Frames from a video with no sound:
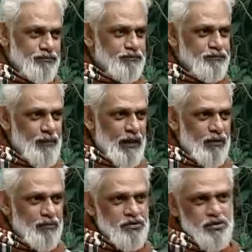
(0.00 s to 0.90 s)
Mm,
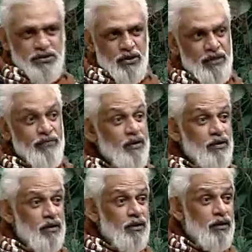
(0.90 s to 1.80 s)
uh, which was lost,
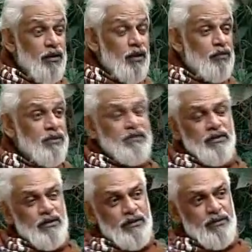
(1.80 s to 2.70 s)
and uh, but
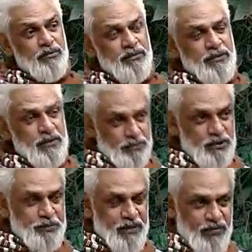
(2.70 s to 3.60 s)
uh,
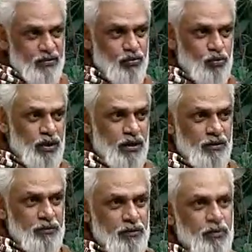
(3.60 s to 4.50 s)
the persons who
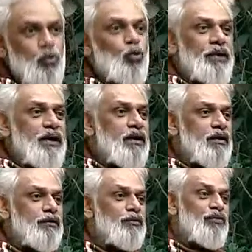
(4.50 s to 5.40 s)
are who
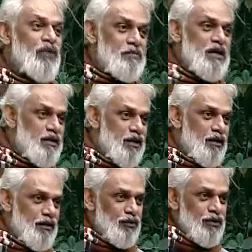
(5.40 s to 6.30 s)
were the same
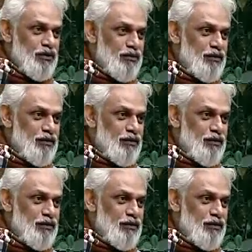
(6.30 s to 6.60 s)
media you're